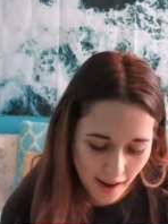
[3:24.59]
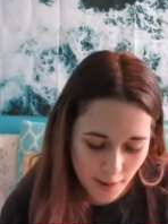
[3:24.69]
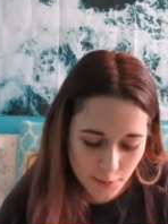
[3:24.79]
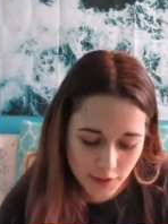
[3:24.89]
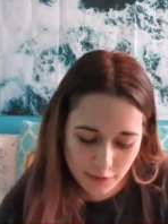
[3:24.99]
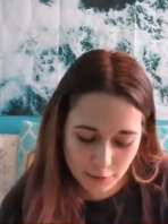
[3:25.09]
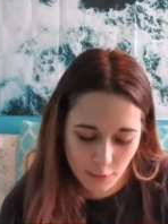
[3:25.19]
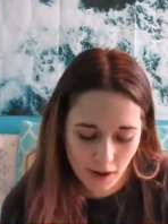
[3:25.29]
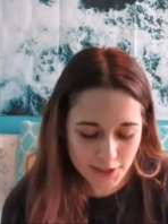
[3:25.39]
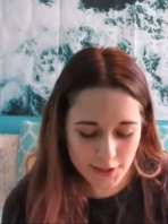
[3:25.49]
I would have
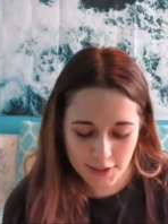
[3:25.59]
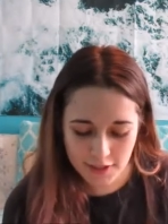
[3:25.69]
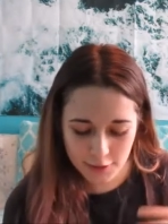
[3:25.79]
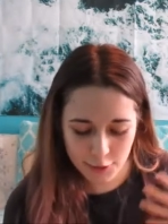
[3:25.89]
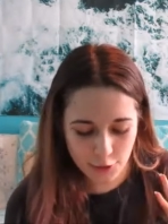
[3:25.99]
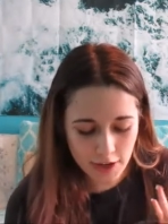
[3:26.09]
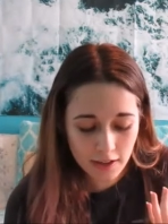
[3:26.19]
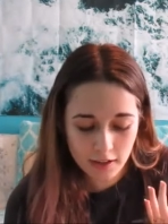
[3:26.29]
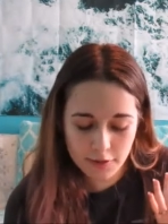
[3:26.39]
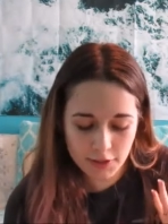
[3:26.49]
watched the
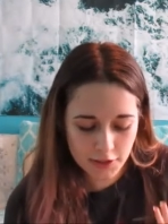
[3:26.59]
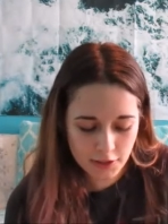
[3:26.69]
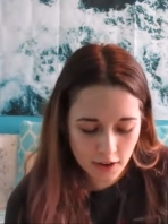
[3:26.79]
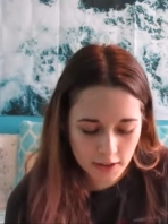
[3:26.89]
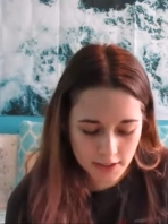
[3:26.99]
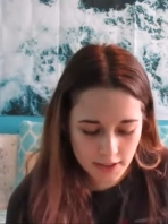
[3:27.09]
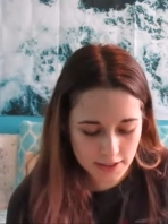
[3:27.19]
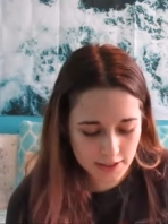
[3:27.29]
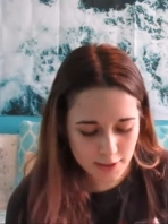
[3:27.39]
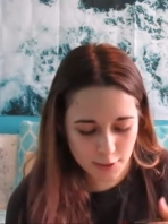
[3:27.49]
trail of
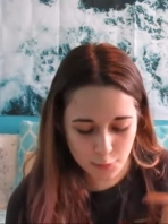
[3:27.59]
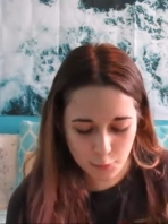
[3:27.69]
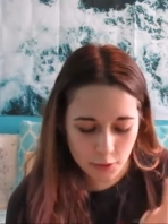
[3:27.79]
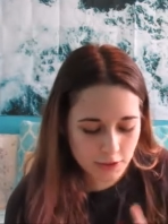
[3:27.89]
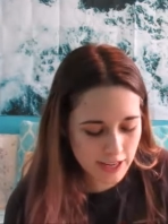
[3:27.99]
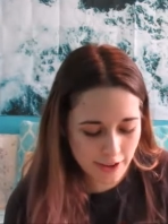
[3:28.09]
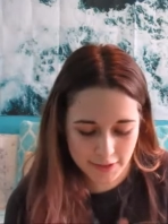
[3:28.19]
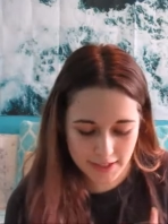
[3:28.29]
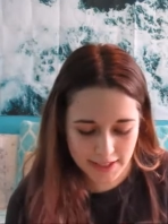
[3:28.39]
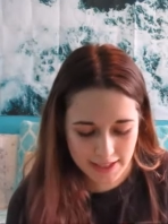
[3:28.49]
stardust swirl
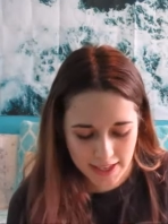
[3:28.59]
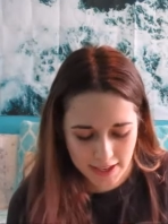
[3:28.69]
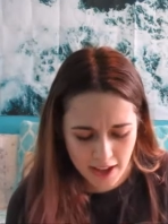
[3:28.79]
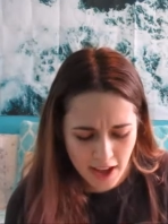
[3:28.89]
down the sink